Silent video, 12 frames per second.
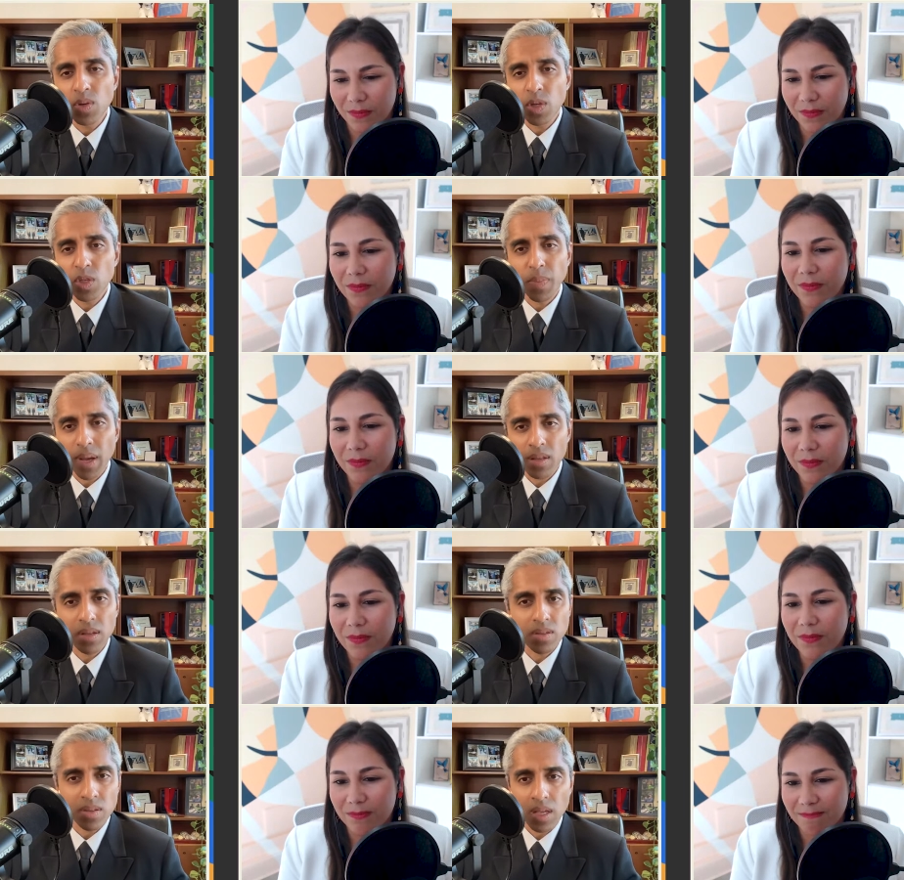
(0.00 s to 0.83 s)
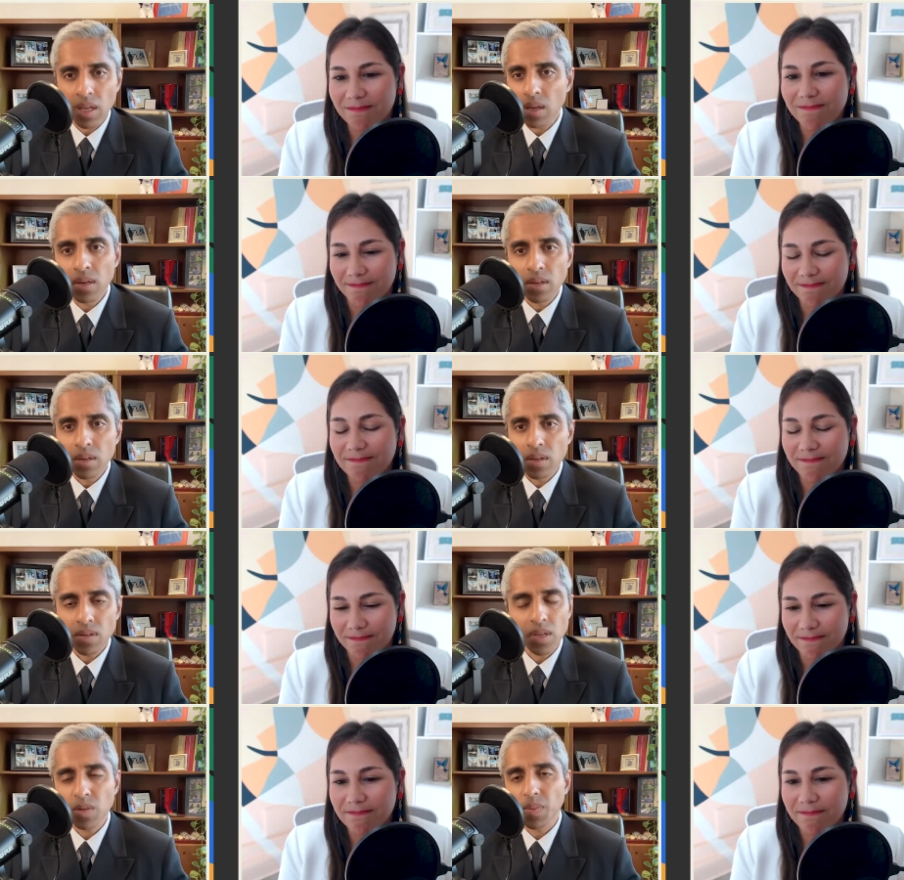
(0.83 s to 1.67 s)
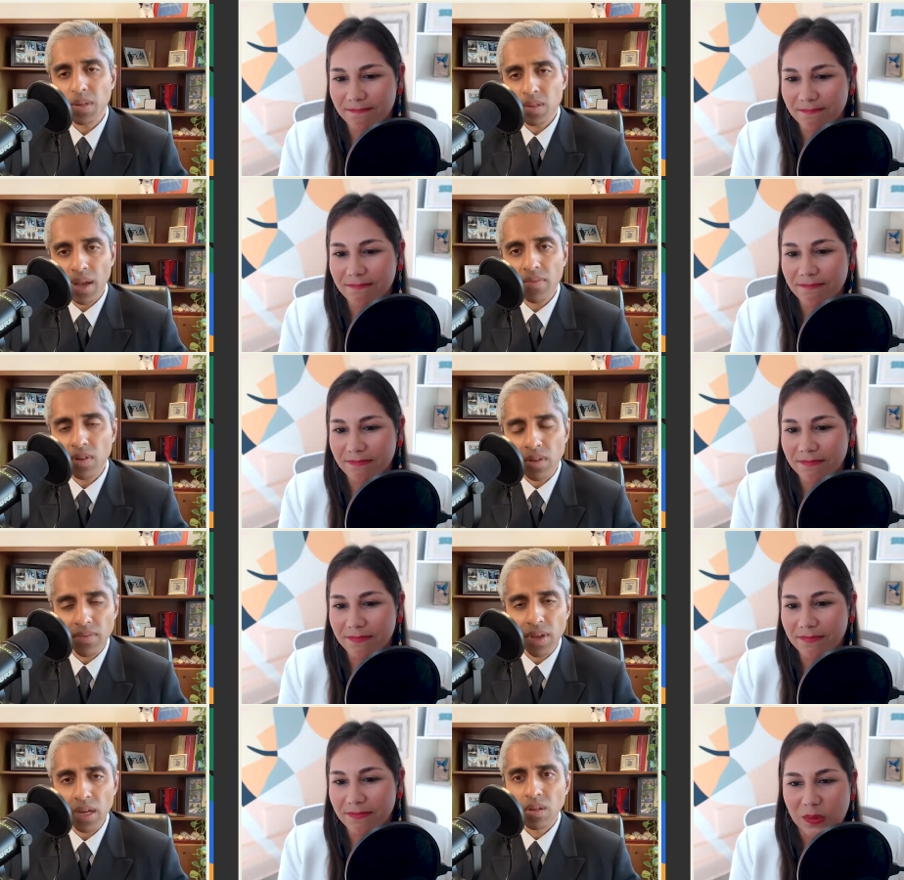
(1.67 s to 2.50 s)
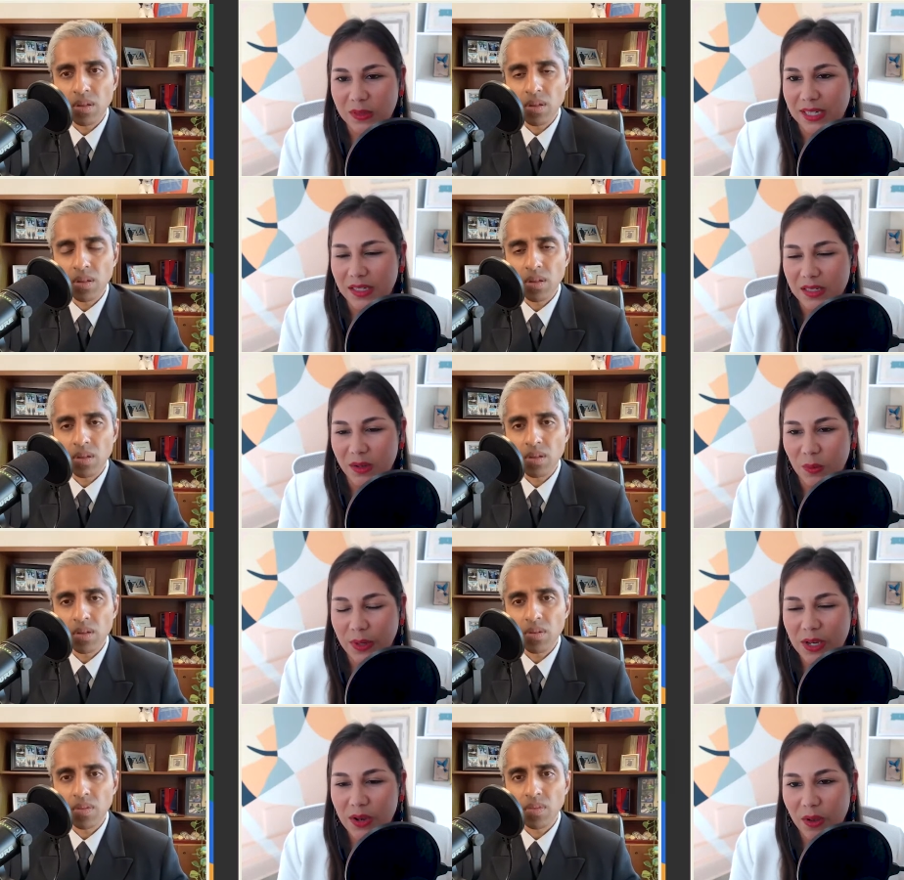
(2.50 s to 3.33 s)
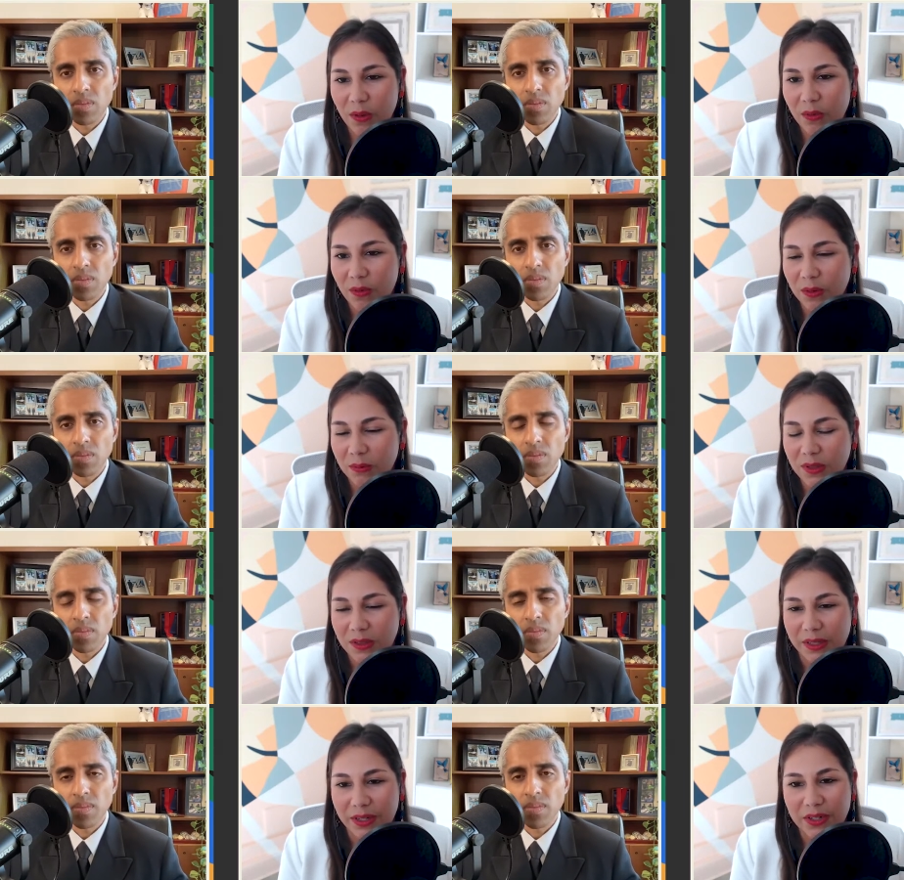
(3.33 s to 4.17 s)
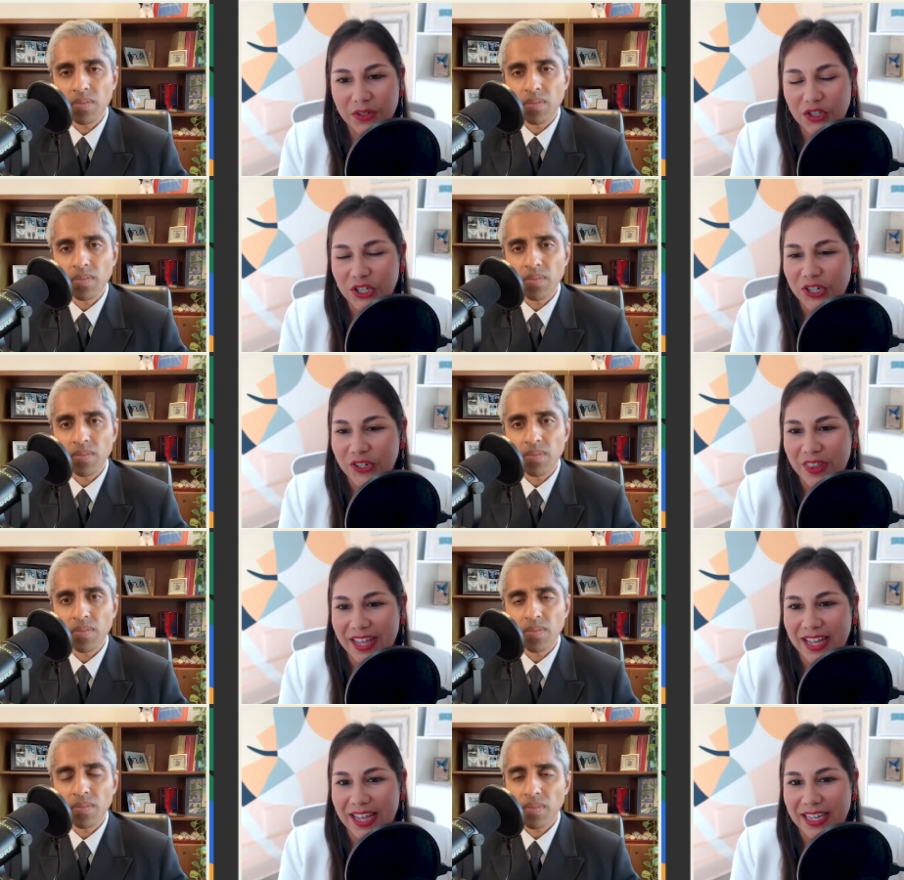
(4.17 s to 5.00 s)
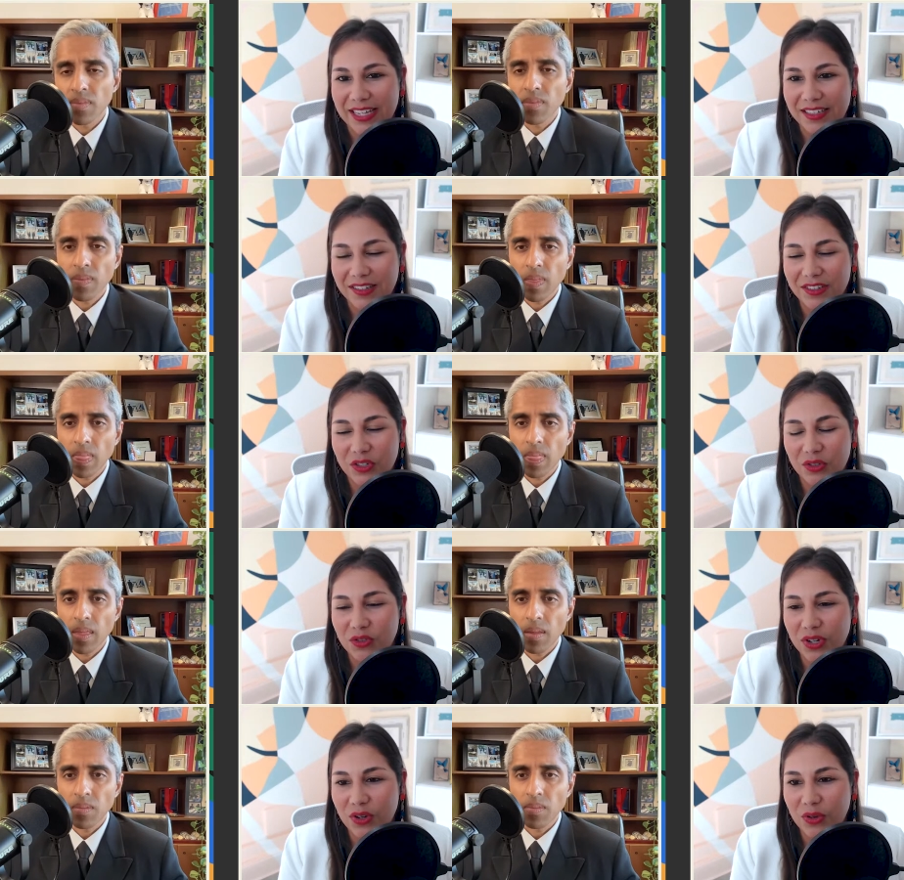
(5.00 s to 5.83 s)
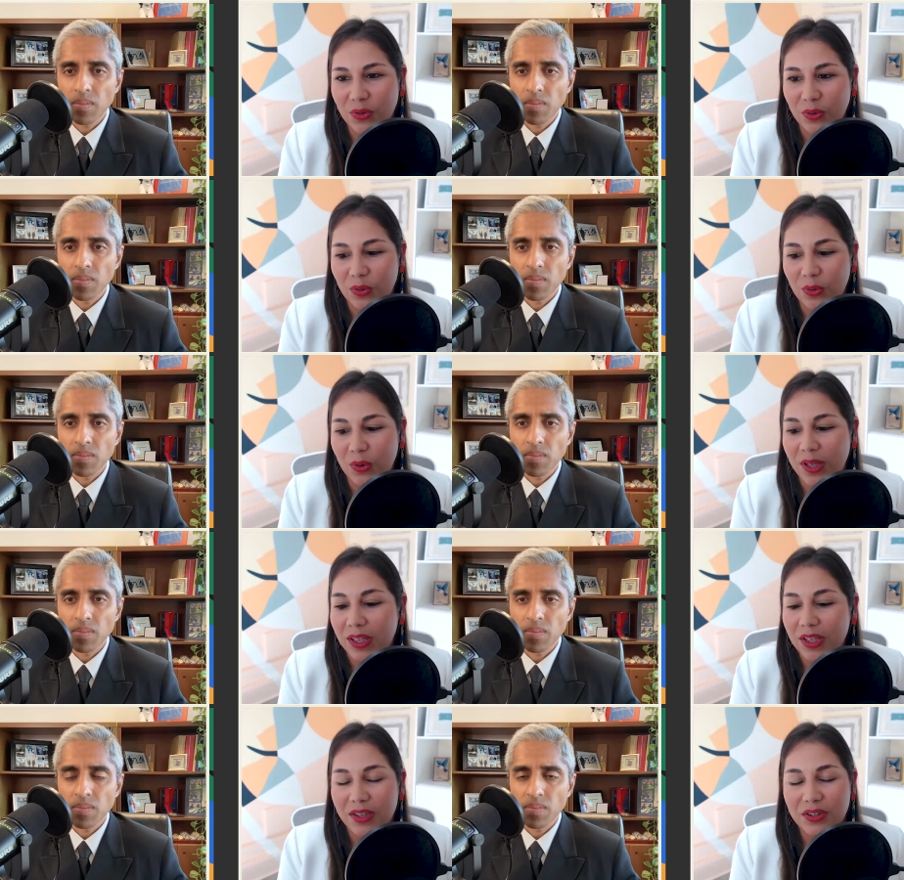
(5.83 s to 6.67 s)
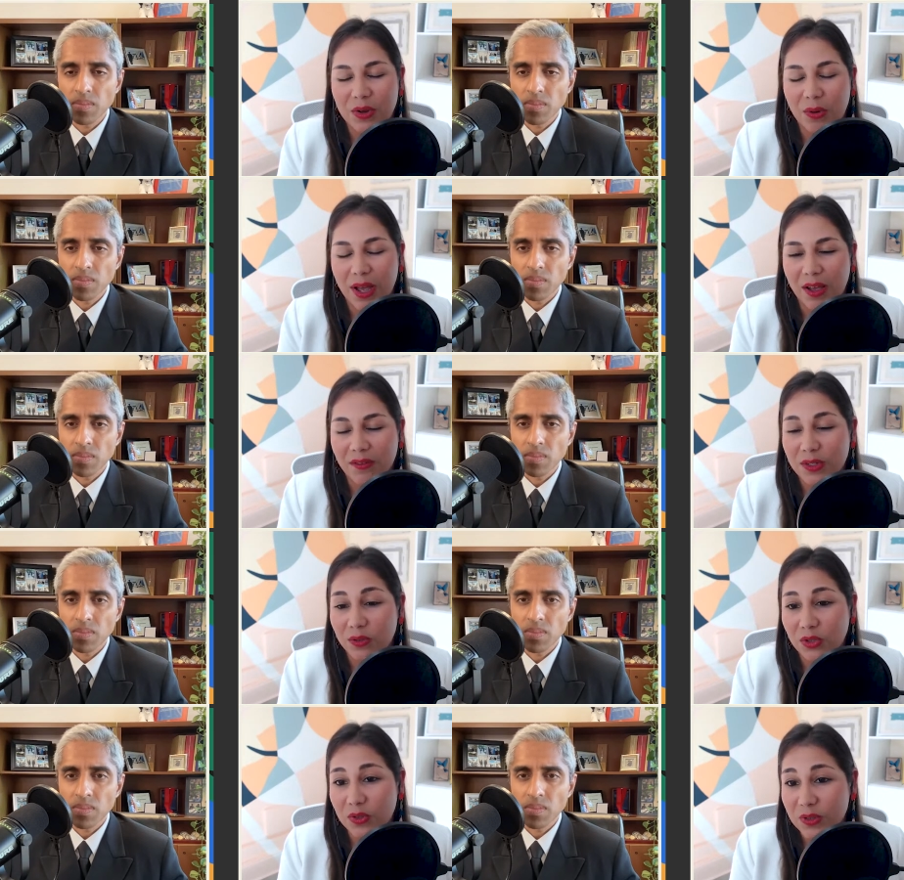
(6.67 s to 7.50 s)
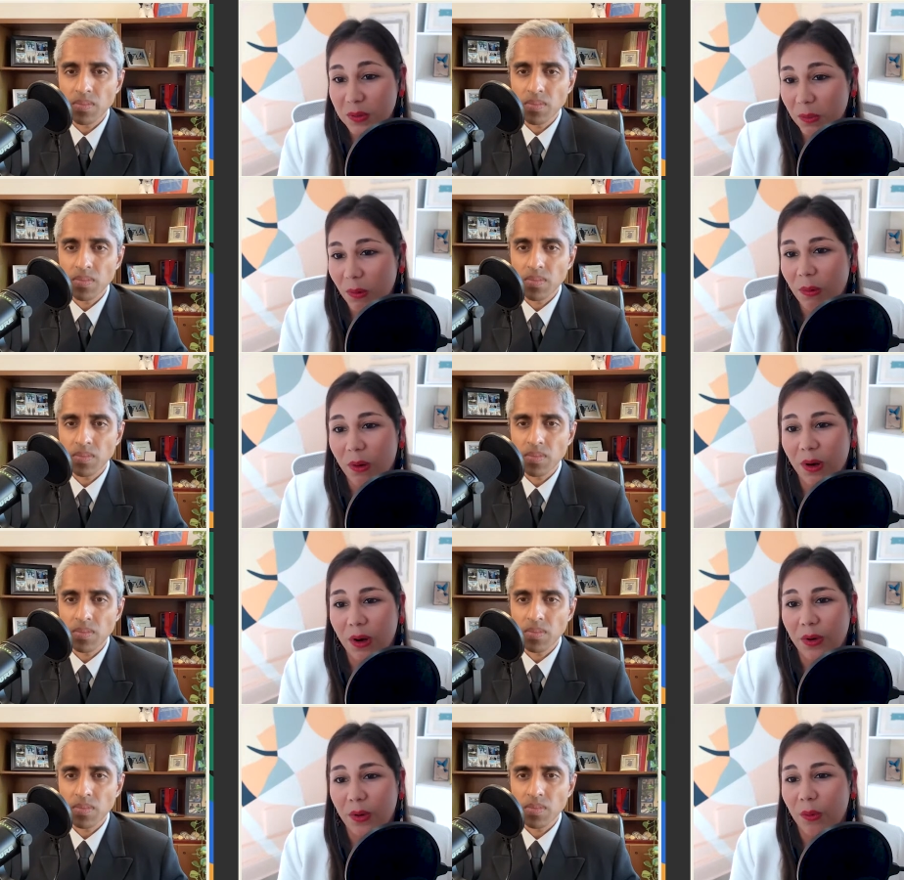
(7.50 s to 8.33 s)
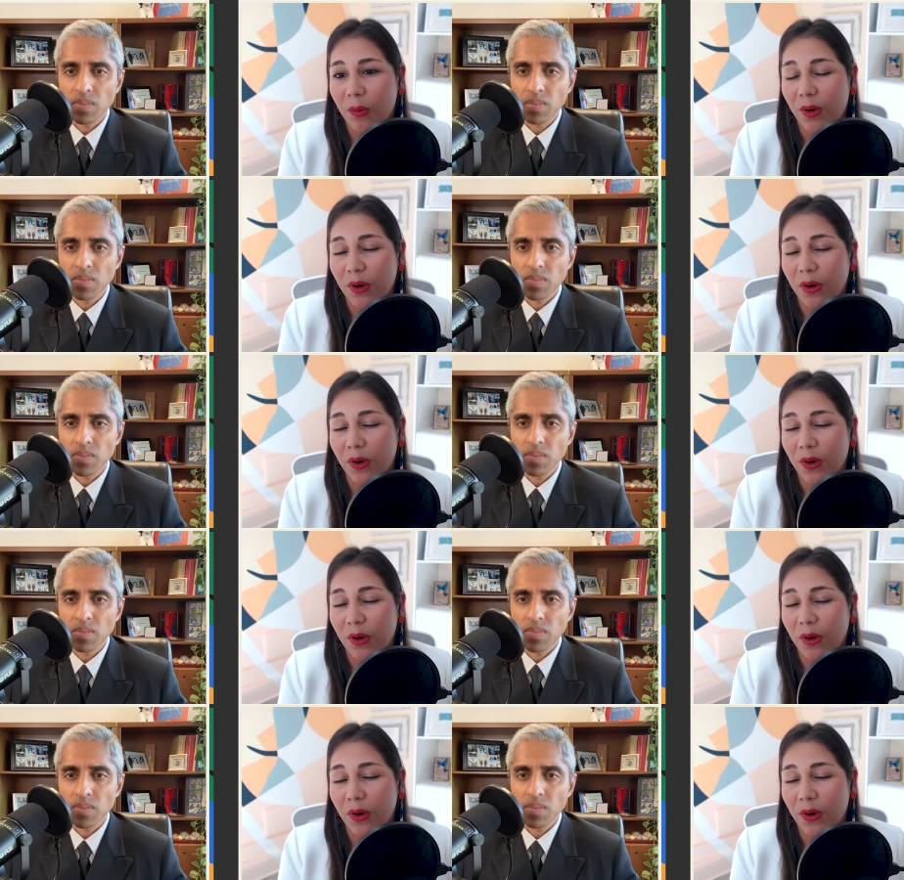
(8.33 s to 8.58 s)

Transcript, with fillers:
Speaker 1: expect to see six months after the fact?
Speaker 2: So, we know from the literature that children who don't have social support or